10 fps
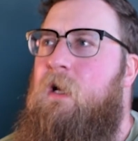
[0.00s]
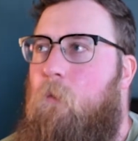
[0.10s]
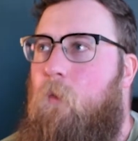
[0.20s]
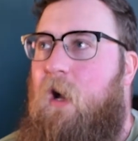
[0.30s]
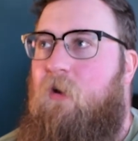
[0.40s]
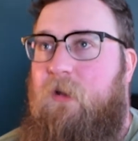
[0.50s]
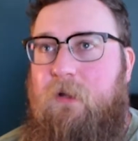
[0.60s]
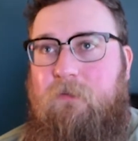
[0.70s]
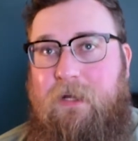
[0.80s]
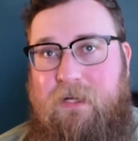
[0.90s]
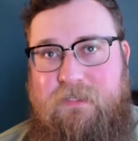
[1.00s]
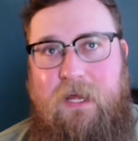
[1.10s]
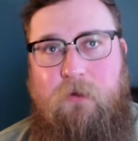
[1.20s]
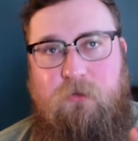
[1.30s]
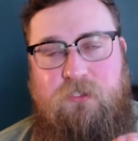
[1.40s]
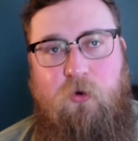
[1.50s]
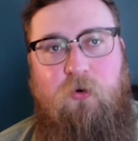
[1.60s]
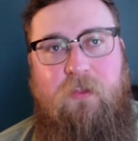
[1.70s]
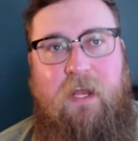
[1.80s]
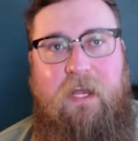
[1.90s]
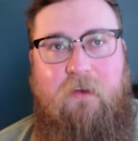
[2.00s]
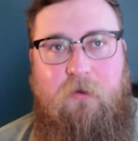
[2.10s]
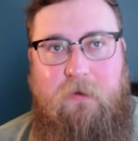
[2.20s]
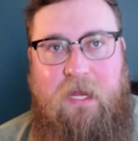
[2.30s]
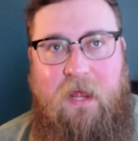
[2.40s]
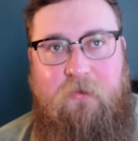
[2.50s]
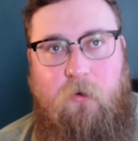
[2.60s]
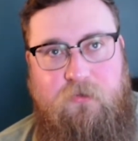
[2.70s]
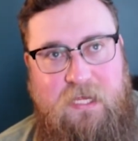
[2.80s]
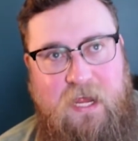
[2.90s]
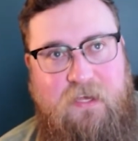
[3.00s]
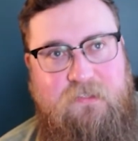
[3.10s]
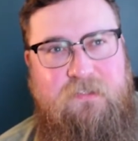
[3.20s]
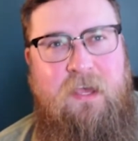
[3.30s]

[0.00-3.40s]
While, like I said, it was cool that everybody had their own tasks,